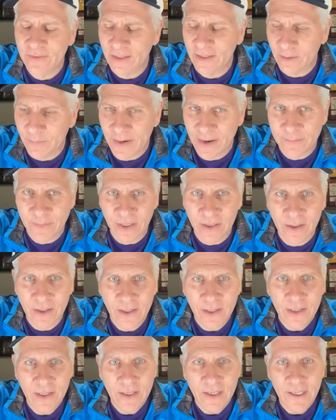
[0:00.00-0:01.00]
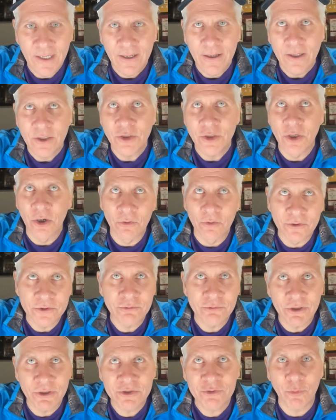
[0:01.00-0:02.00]
Alabama,
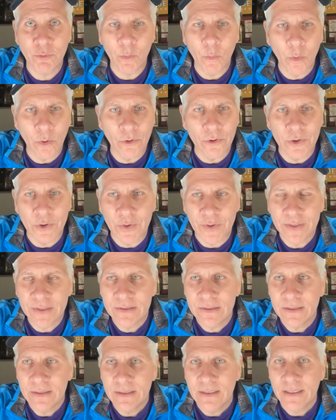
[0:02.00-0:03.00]
there's risk reward.